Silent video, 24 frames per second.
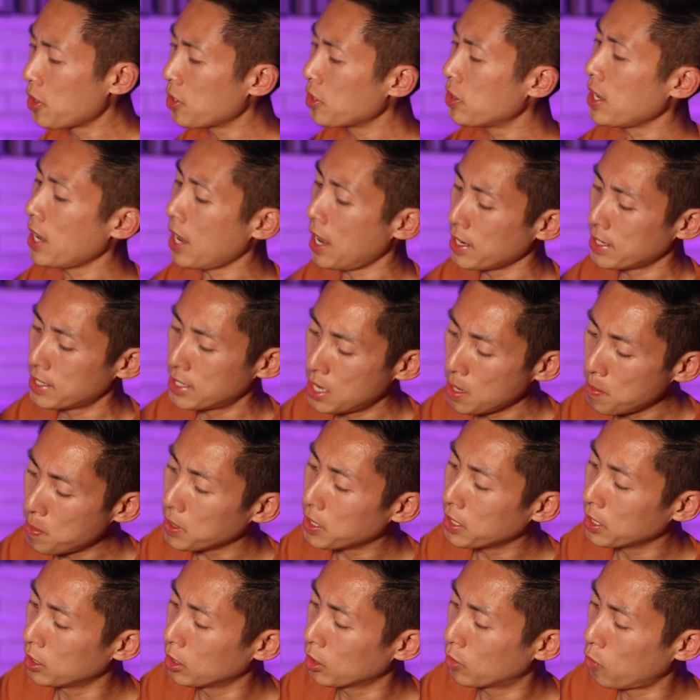other thing I
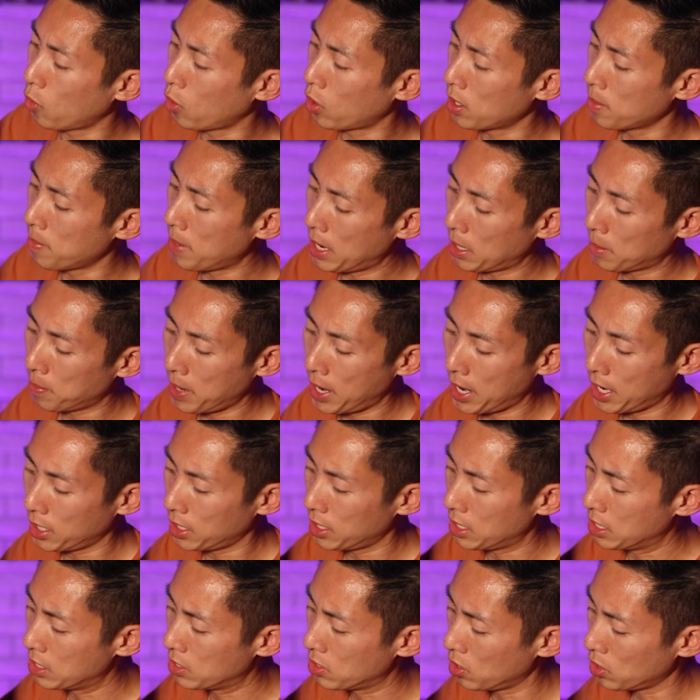typically look for in a
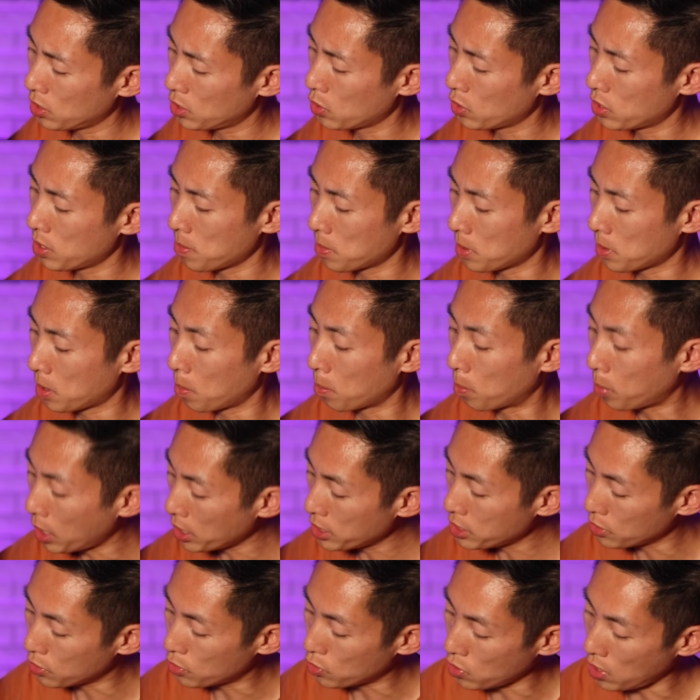backpack is also some
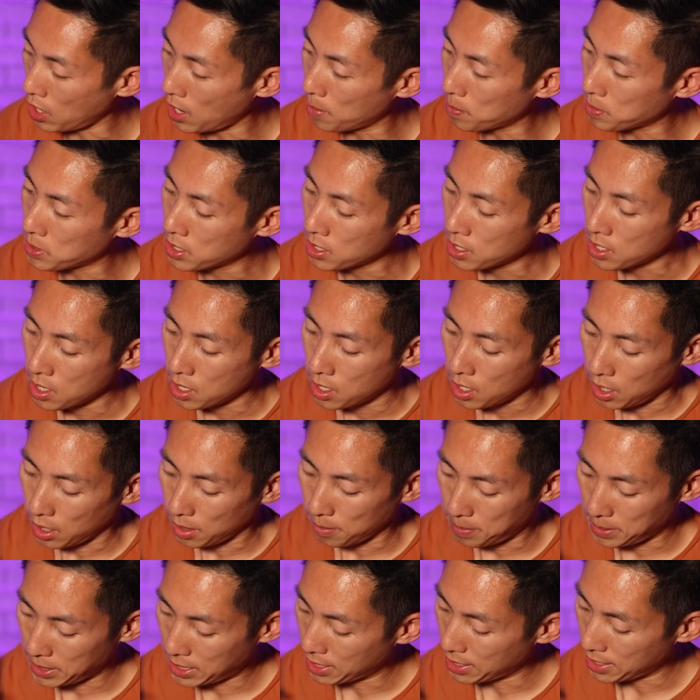compression straps,
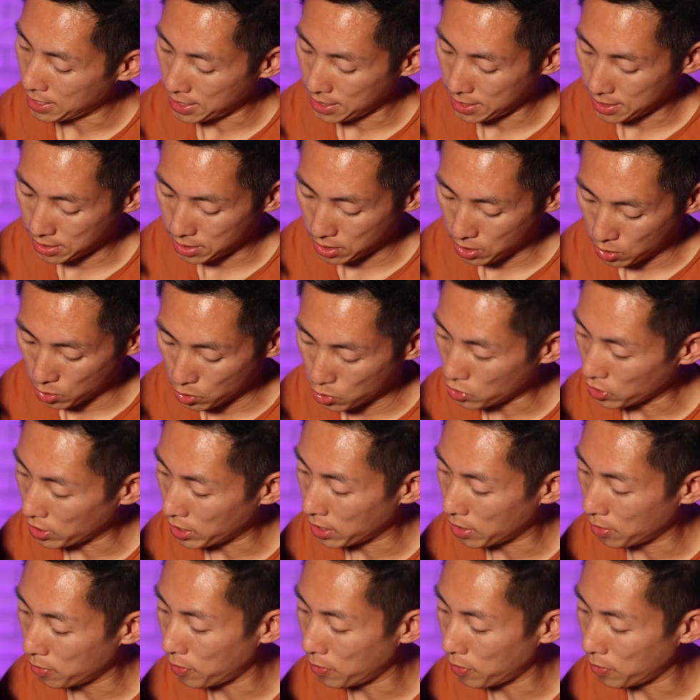because usually